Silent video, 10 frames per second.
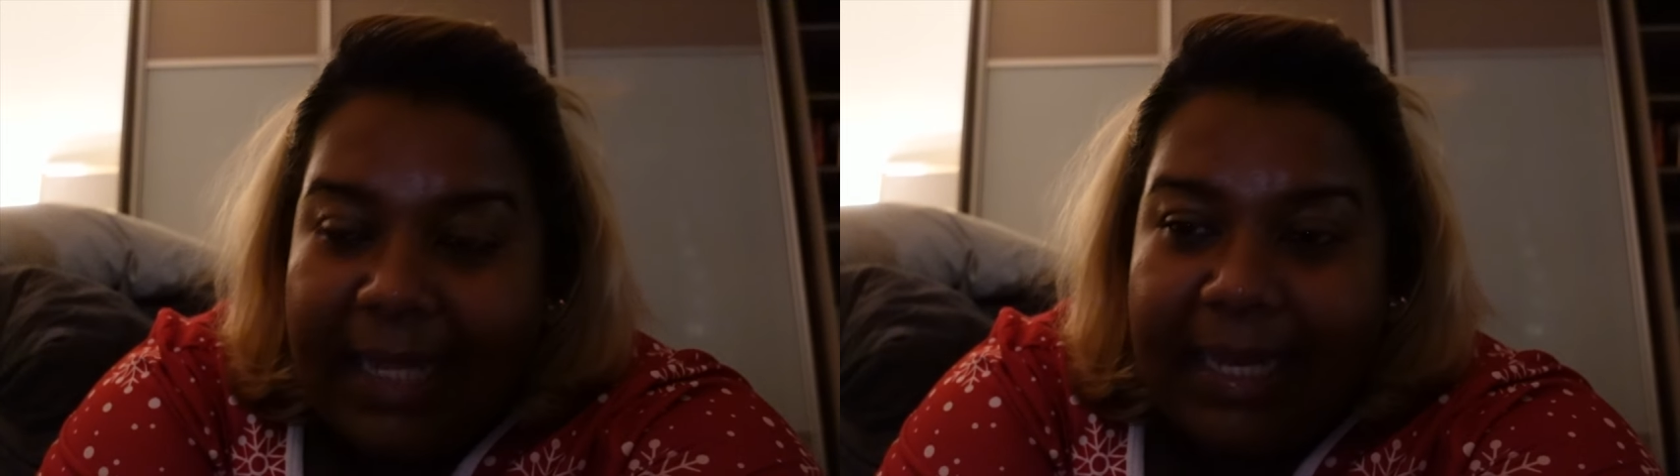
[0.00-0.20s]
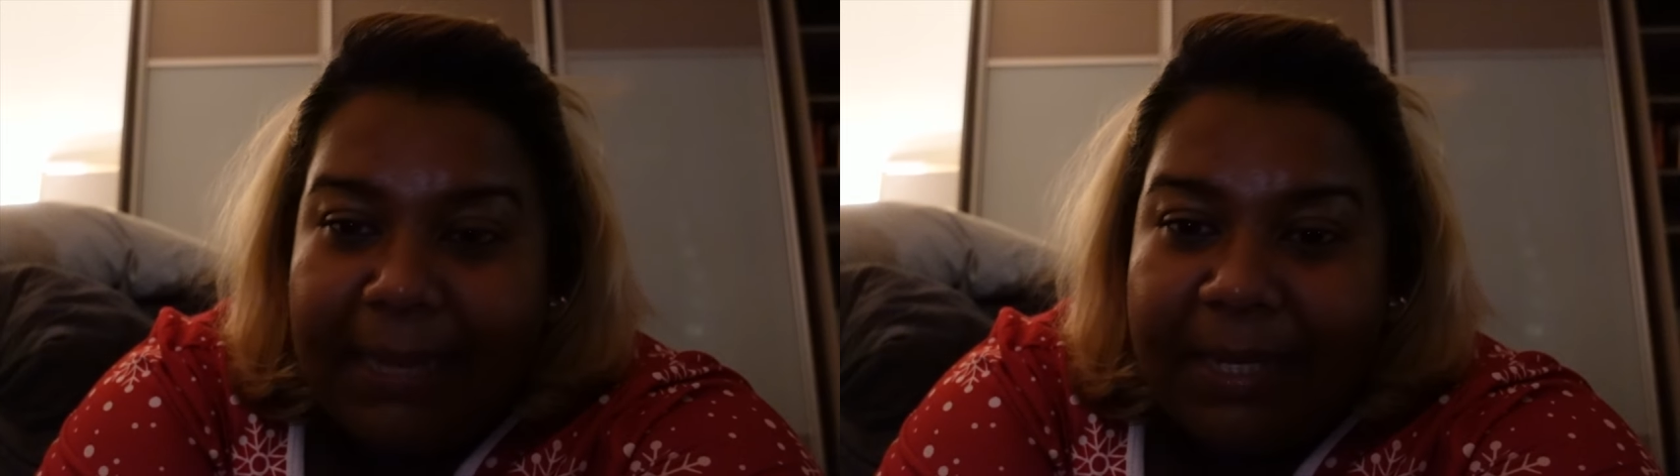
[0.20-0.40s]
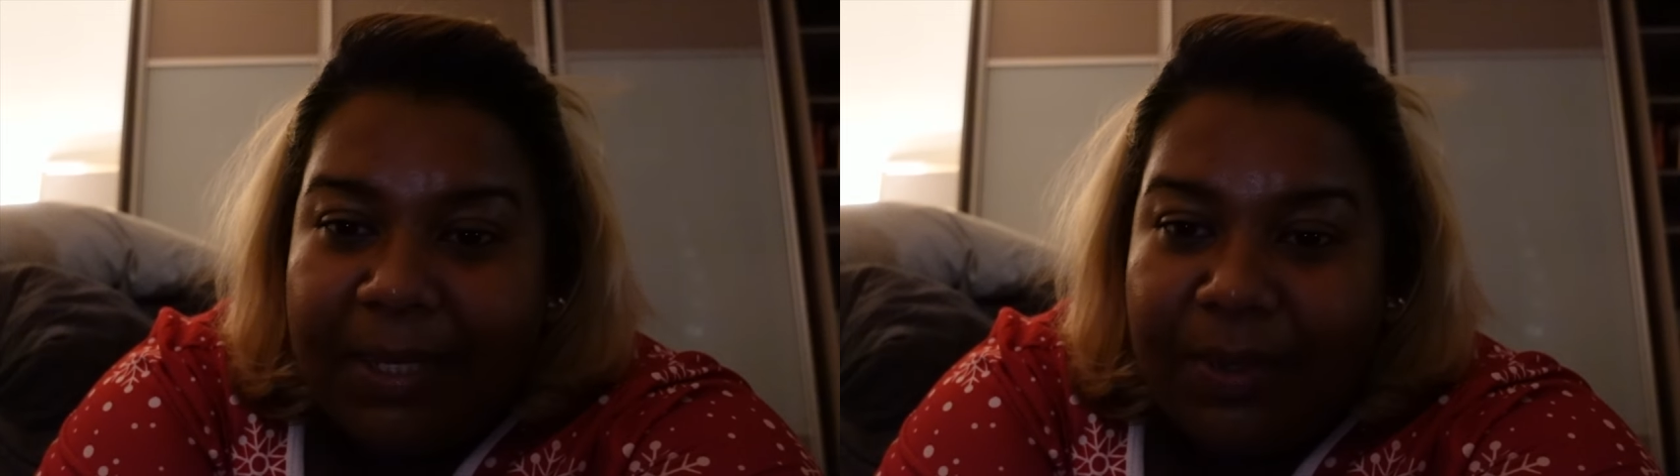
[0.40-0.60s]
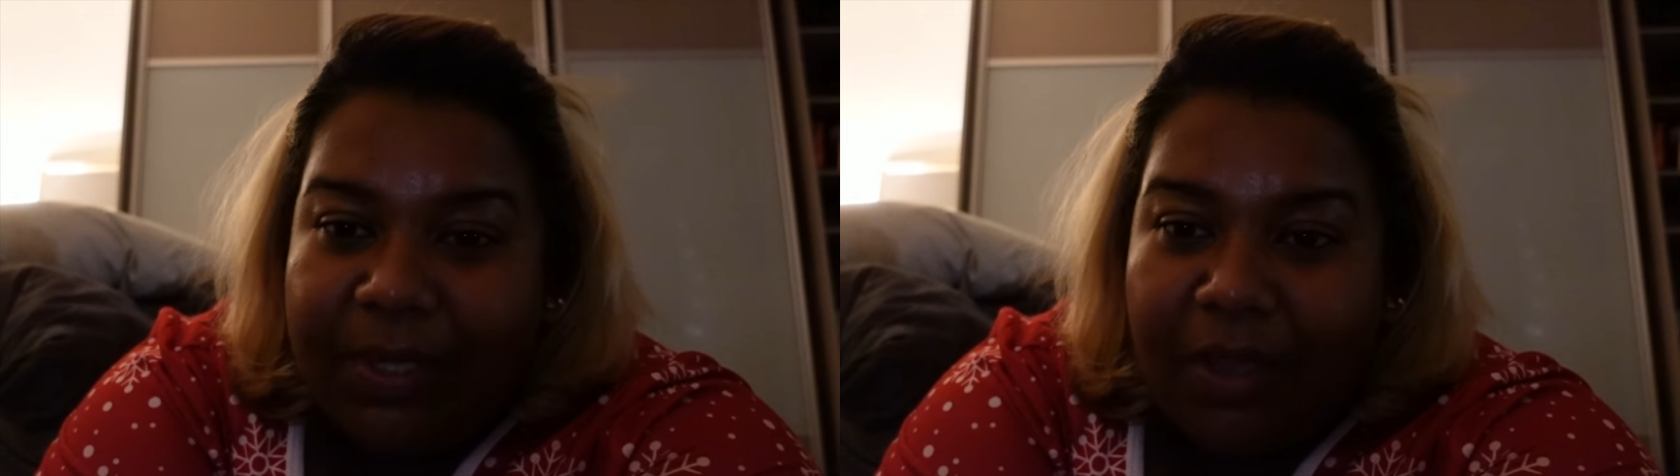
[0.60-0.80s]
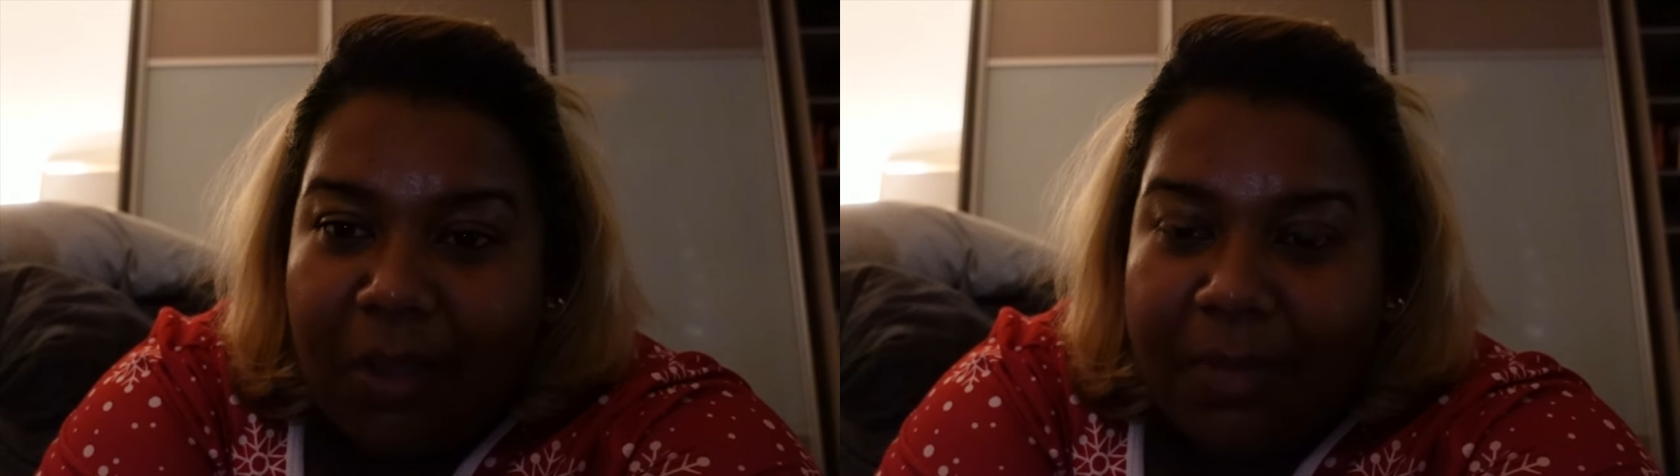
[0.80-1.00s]
let me know in
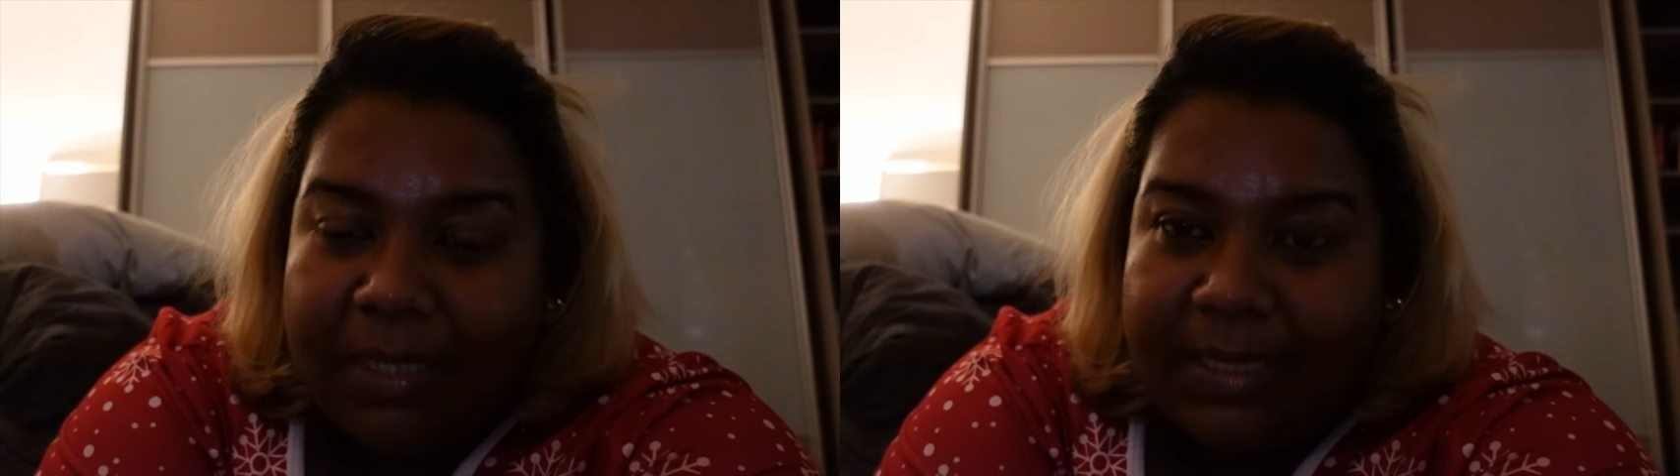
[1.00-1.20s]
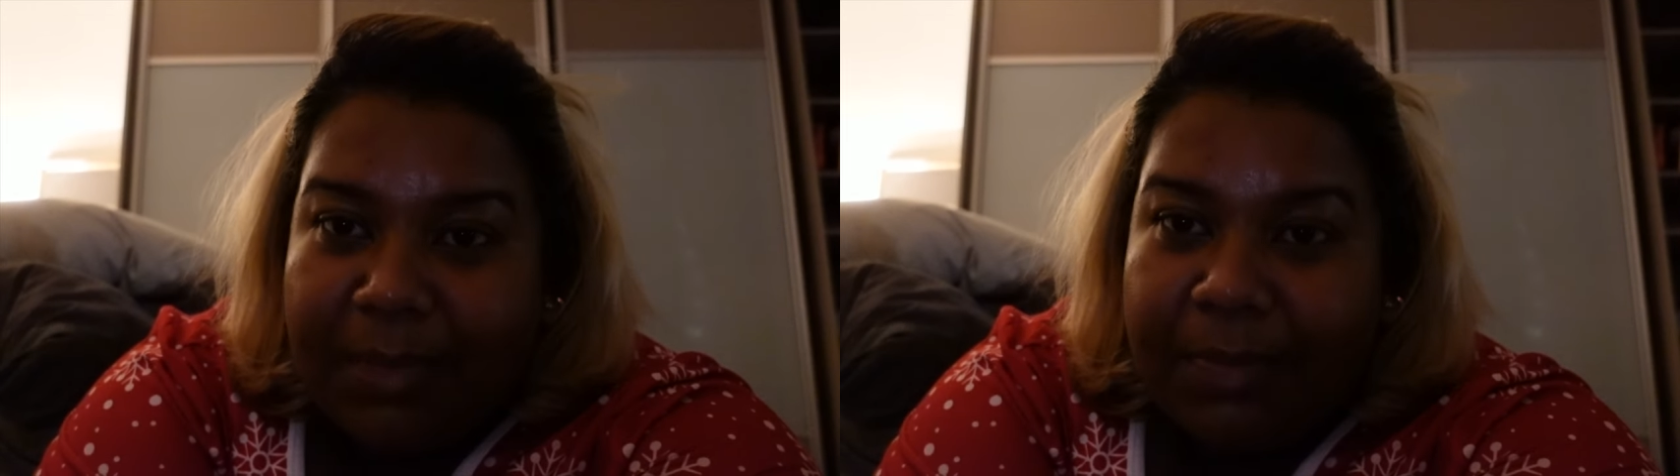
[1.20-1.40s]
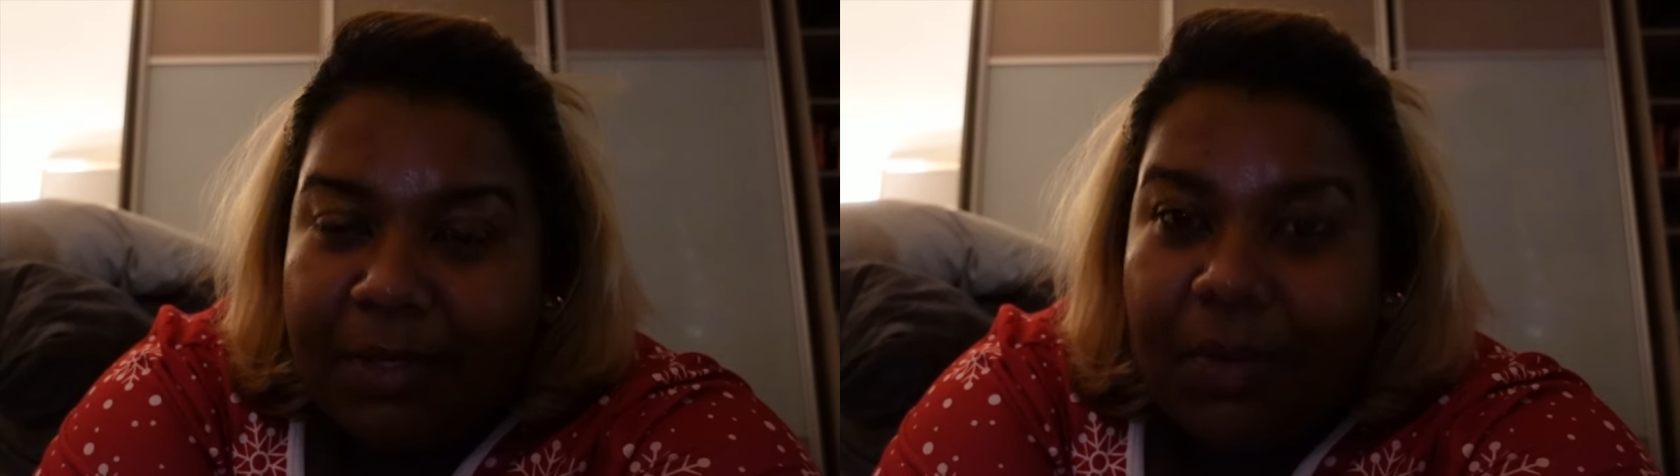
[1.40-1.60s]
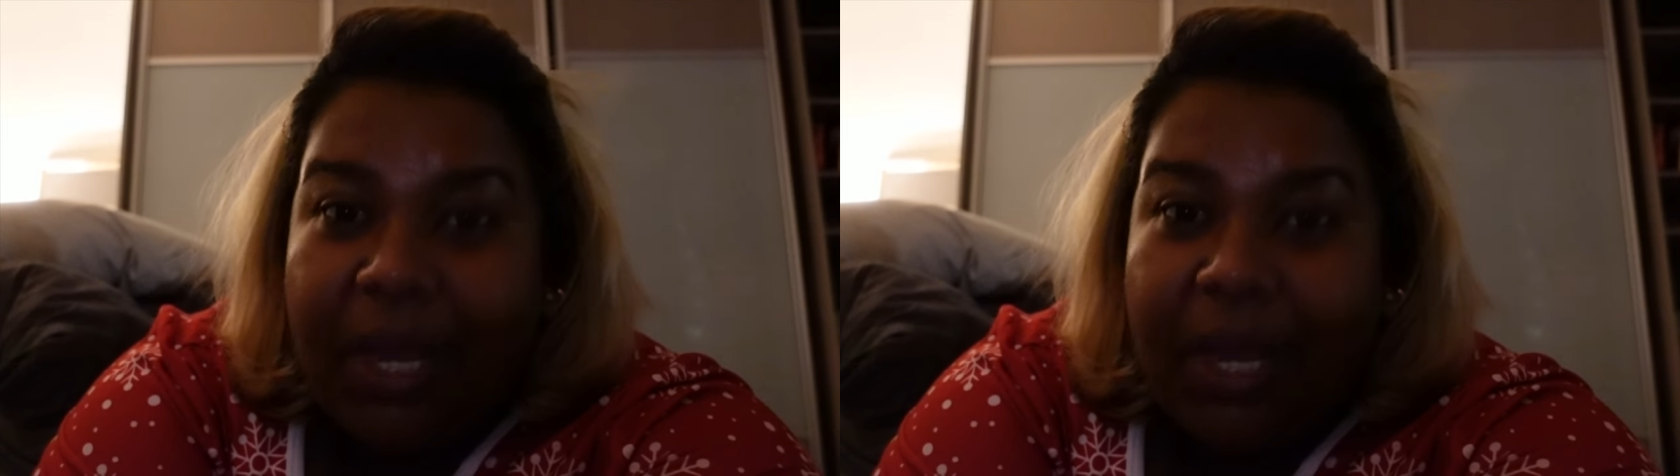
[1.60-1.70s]
the comments down below,